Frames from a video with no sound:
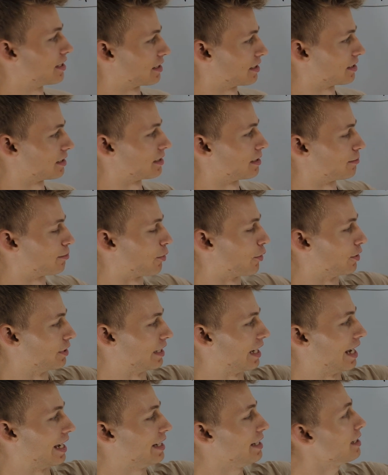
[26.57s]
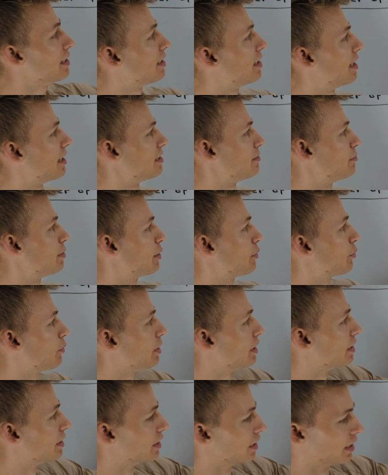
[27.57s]
that the point A lies
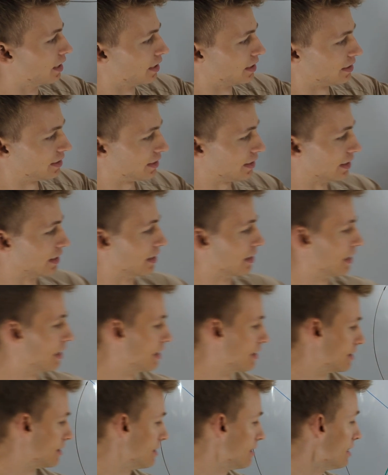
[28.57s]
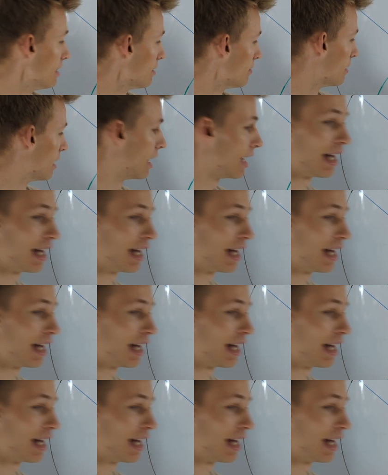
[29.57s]
between D and C,